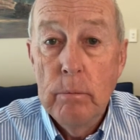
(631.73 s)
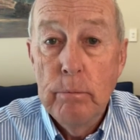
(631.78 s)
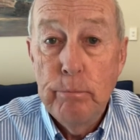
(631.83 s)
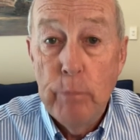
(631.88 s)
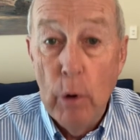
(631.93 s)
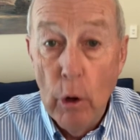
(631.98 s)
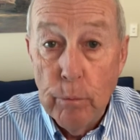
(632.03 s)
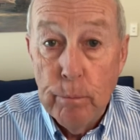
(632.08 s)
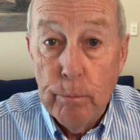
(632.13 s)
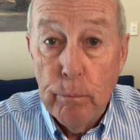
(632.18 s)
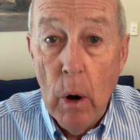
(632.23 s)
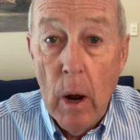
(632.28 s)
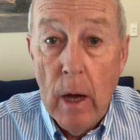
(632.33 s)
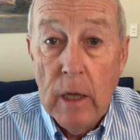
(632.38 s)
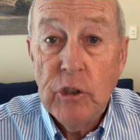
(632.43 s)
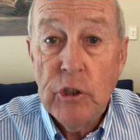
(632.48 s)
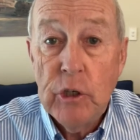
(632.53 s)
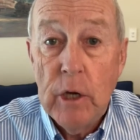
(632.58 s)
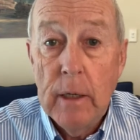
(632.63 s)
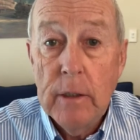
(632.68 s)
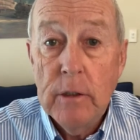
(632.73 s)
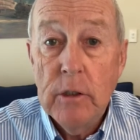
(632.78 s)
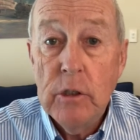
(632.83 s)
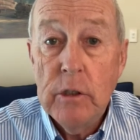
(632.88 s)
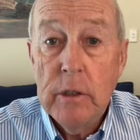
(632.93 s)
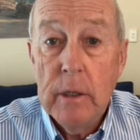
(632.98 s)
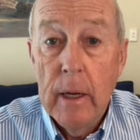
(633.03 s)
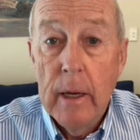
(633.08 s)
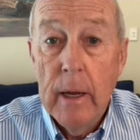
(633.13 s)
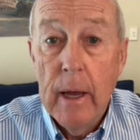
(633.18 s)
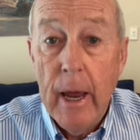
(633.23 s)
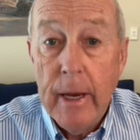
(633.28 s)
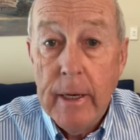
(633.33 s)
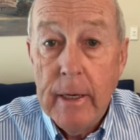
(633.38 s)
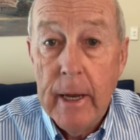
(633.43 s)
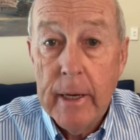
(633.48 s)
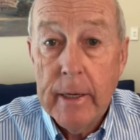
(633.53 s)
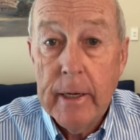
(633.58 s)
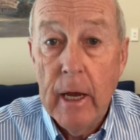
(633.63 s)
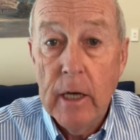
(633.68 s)
both price changes and
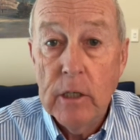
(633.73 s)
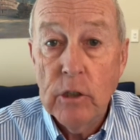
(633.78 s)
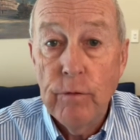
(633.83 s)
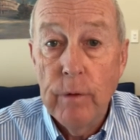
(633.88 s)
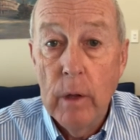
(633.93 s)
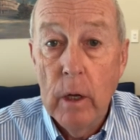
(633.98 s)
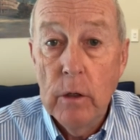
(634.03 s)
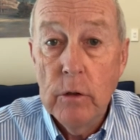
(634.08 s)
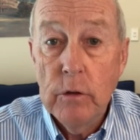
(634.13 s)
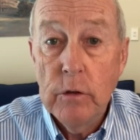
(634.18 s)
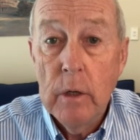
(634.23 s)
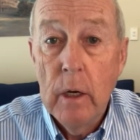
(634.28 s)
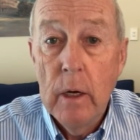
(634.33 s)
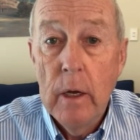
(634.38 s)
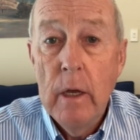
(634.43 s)
net cash flows,